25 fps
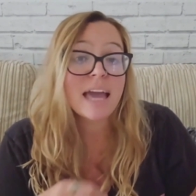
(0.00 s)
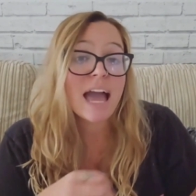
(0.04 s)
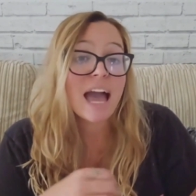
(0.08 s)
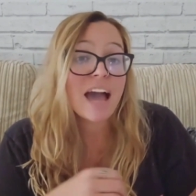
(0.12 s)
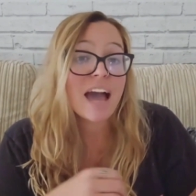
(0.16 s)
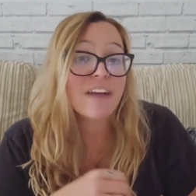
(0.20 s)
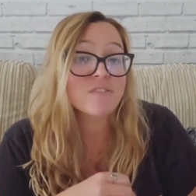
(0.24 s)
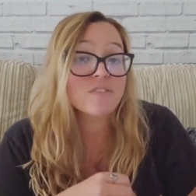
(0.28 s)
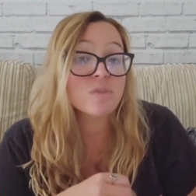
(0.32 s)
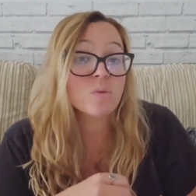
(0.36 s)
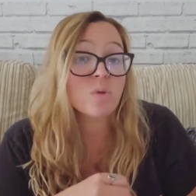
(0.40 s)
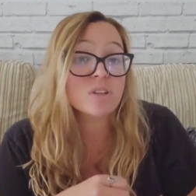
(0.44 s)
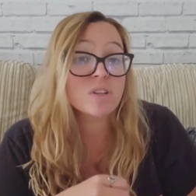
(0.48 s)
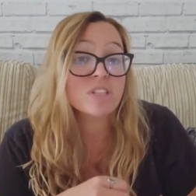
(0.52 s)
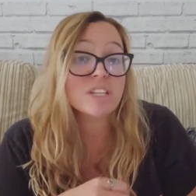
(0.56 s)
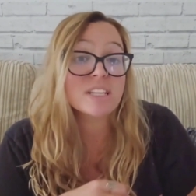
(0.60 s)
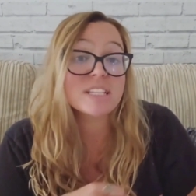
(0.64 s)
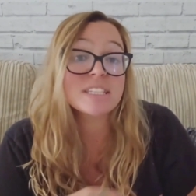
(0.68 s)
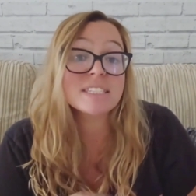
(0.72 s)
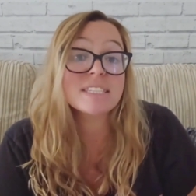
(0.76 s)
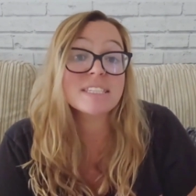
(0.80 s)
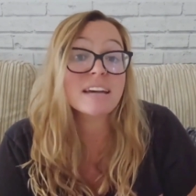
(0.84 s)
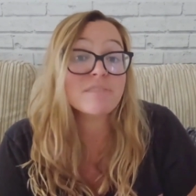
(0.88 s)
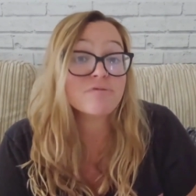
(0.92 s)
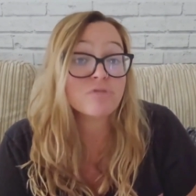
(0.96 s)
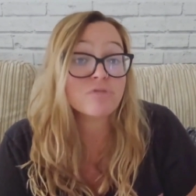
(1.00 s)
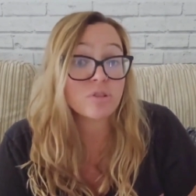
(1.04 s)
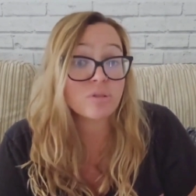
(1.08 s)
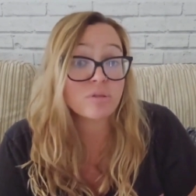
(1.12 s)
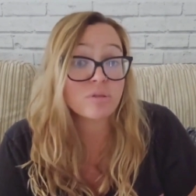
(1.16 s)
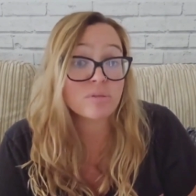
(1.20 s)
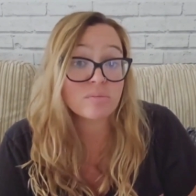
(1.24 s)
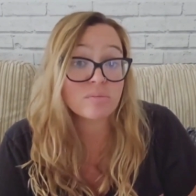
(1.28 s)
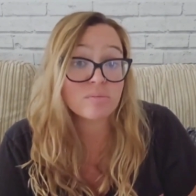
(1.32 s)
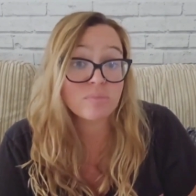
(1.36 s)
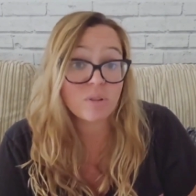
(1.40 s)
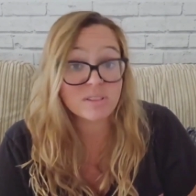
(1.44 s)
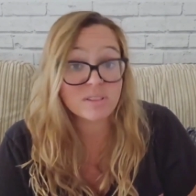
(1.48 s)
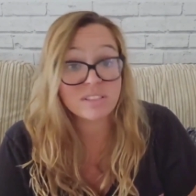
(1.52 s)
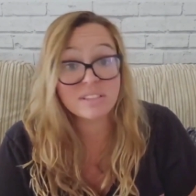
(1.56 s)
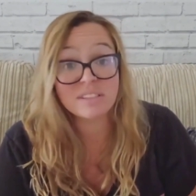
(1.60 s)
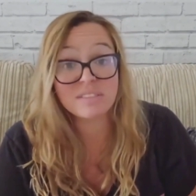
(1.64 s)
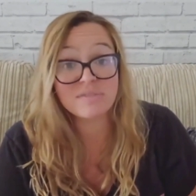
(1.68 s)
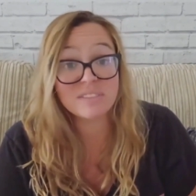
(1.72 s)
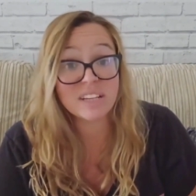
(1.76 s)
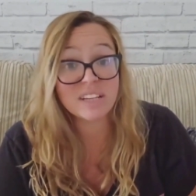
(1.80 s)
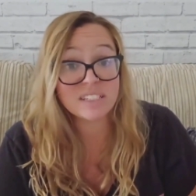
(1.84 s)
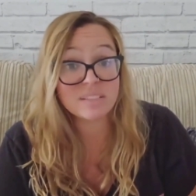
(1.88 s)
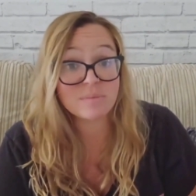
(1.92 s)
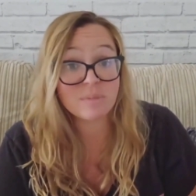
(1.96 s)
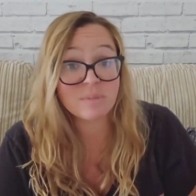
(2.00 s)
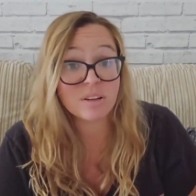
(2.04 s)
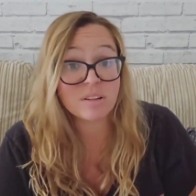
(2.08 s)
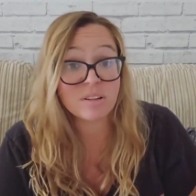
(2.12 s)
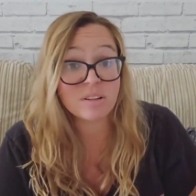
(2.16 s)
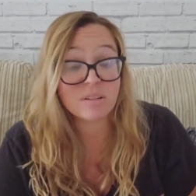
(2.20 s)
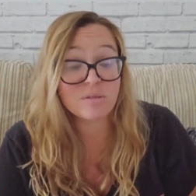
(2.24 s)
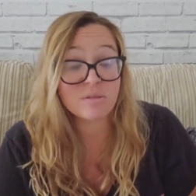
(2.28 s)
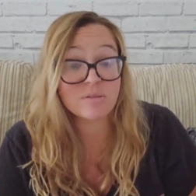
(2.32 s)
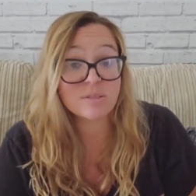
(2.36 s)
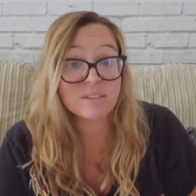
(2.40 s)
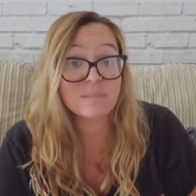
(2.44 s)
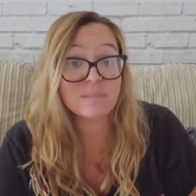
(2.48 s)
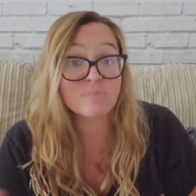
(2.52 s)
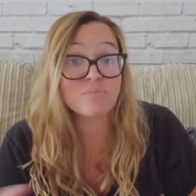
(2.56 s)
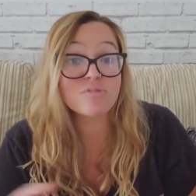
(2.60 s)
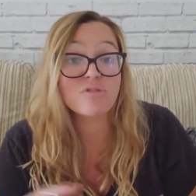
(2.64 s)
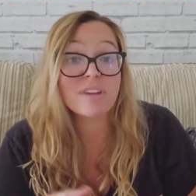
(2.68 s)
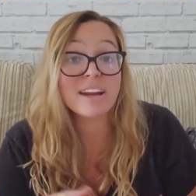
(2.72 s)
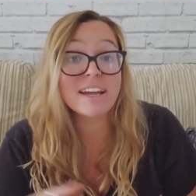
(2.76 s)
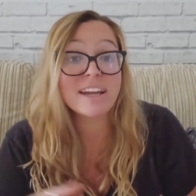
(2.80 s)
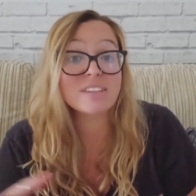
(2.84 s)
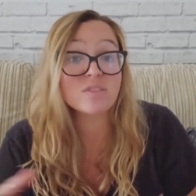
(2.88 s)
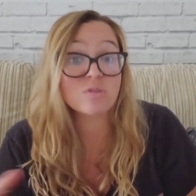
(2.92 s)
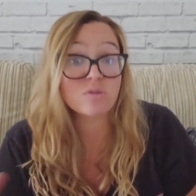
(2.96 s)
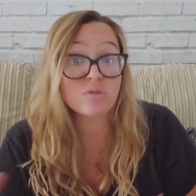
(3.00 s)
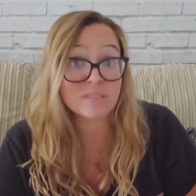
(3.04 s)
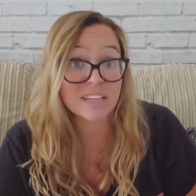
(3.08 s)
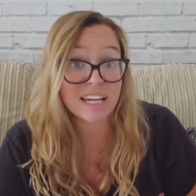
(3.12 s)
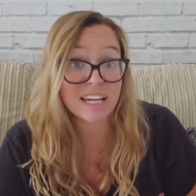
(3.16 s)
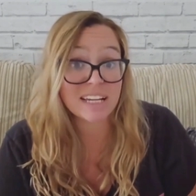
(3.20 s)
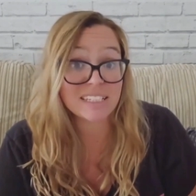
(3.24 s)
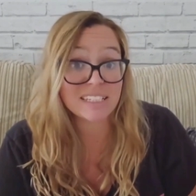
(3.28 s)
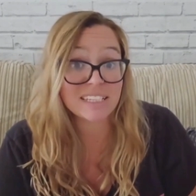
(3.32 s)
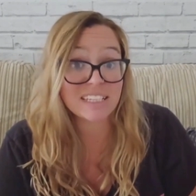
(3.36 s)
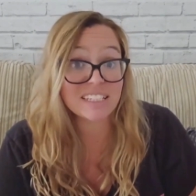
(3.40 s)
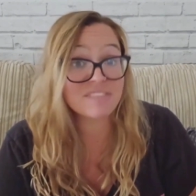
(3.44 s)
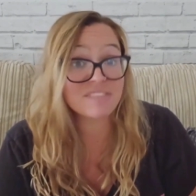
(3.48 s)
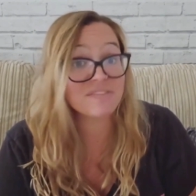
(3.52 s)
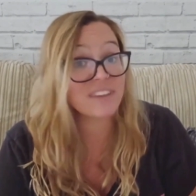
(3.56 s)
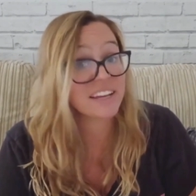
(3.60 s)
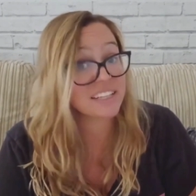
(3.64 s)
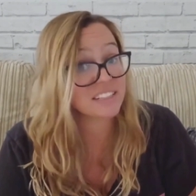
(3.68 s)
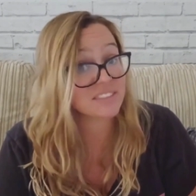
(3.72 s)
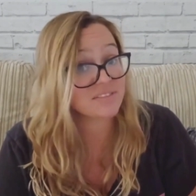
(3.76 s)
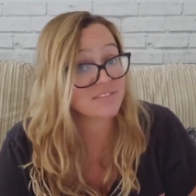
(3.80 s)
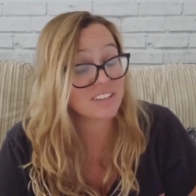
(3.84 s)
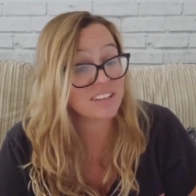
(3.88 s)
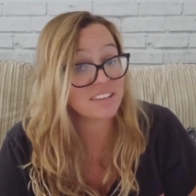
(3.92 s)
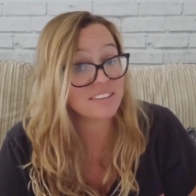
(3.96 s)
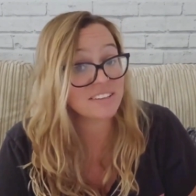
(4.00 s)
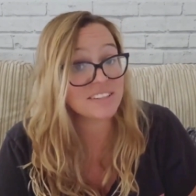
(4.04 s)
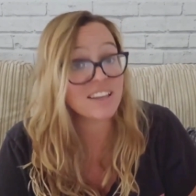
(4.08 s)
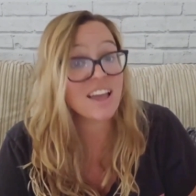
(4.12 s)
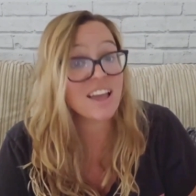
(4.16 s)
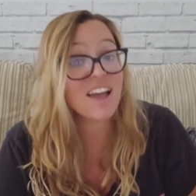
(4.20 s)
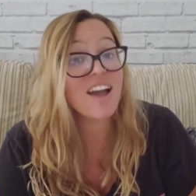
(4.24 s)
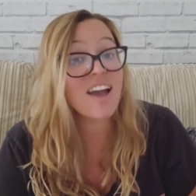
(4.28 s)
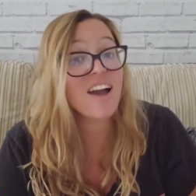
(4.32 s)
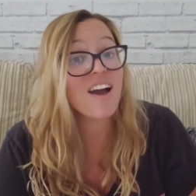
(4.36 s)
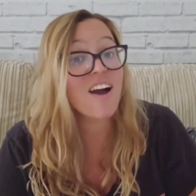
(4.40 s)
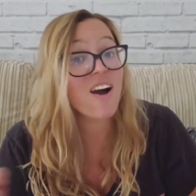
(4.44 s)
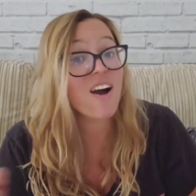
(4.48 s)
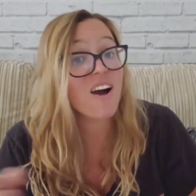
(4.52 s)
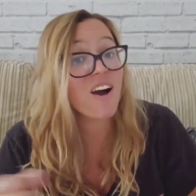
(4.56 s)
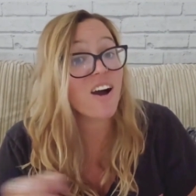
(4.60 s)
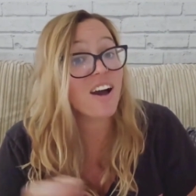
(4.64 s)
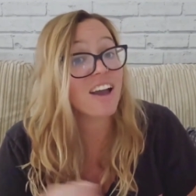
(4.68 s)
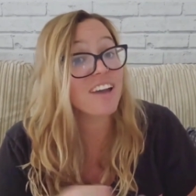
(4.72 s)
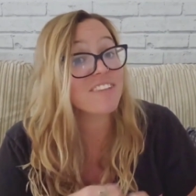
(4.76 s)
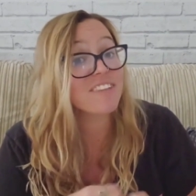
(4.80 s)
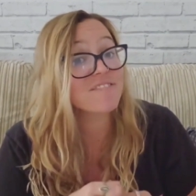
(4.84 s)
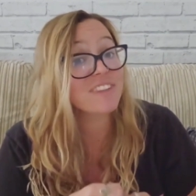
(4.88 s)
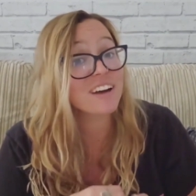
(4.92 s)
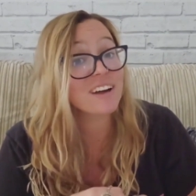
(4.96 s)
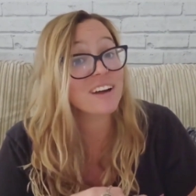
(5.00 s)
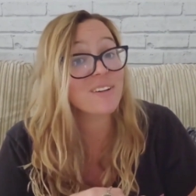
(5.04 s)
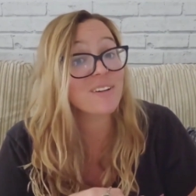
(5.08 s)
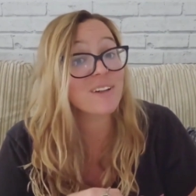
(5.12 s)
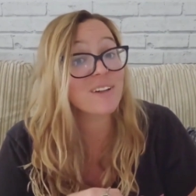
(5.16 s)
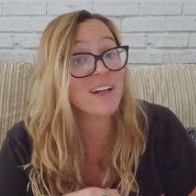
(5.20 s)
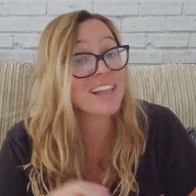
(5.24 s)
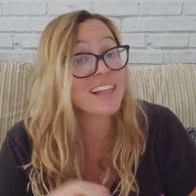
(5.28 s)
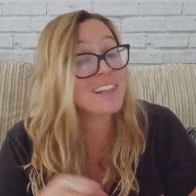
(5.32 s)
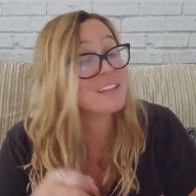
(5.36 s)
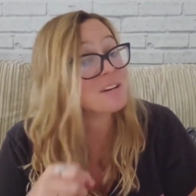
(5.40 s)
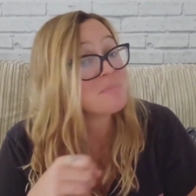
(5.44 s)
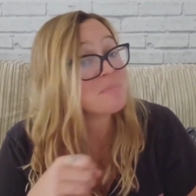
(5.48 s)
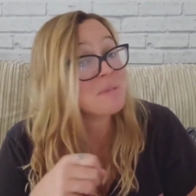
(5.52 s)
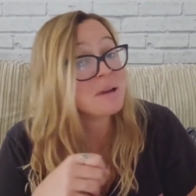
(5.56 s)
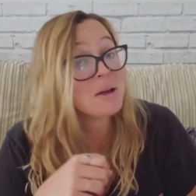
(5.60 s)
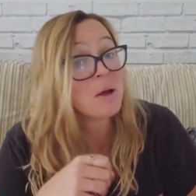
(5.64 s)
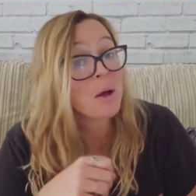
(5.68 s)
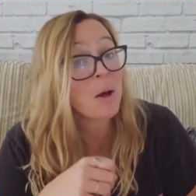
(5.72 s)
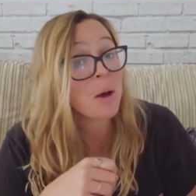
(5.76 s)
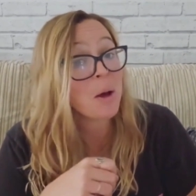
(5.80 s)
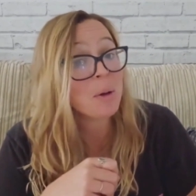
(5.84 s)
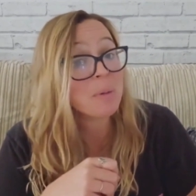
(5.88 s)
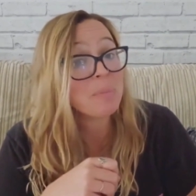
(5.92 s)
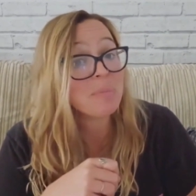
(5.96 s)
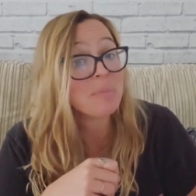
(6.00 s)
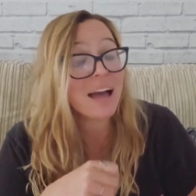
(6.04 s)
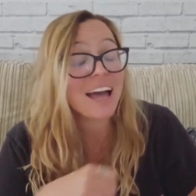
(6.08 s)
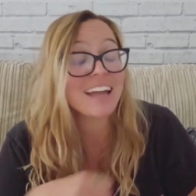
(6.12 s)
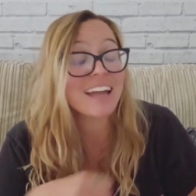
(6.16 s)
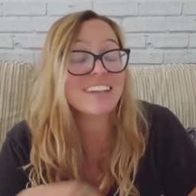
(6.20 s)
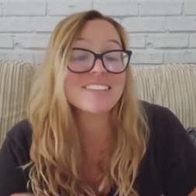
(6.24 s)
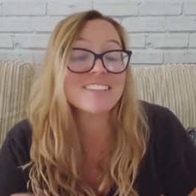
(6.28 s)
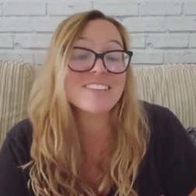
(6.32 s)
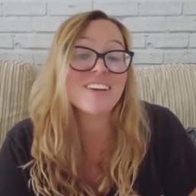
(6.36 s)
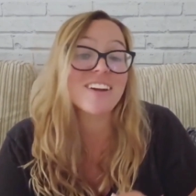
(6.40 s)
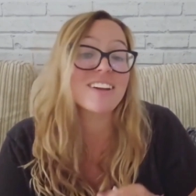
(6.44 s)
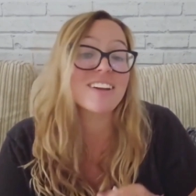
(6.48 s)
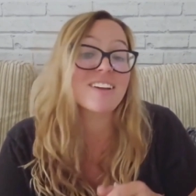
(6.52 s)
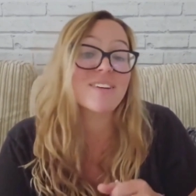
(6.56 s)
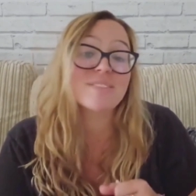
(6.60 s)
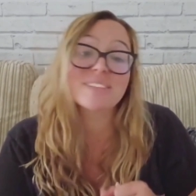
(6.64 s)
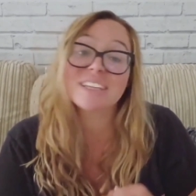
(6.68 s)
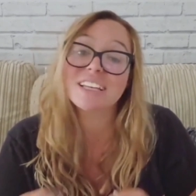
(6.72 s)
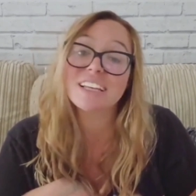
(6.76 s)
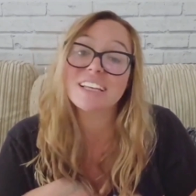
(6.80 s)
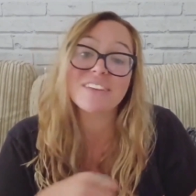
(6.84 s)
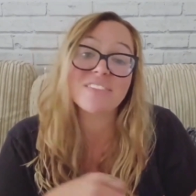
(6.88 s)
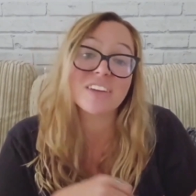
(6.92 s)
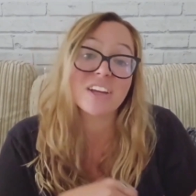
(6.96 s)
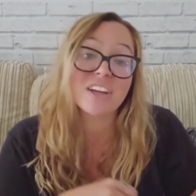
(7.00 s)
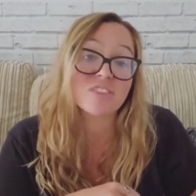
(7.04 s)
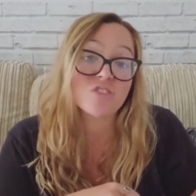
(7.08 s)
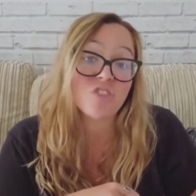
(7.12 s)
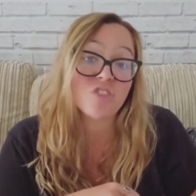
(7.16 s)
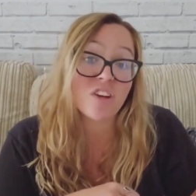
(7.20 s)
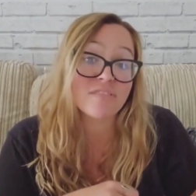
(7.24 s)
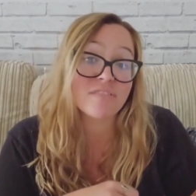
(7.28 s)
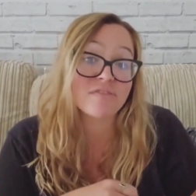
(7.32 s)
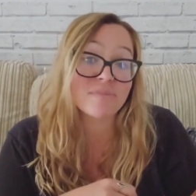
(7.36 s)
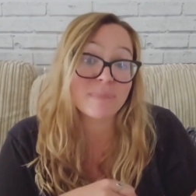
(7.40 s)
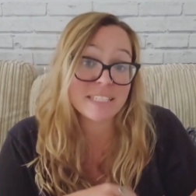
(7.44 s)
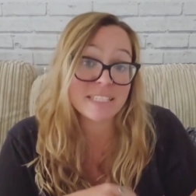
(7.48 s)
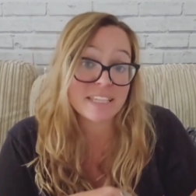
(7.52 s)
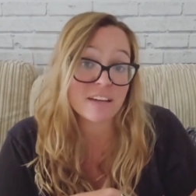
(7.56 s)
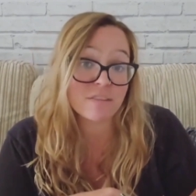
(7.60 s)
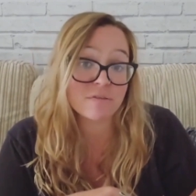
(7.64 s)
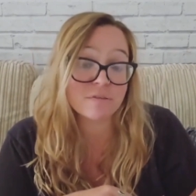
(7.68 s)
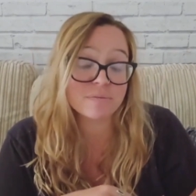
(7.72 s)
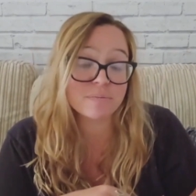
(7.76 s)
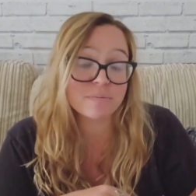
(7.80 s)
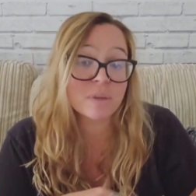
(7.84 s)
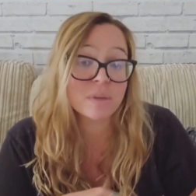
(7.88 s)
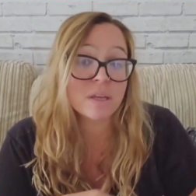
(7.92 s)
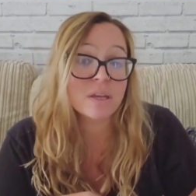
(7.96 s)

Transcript: After watching several positive testimonials that praised Cortexi's effectiveness, I felt a little bit of hope and decided I was going to give it a try for myself.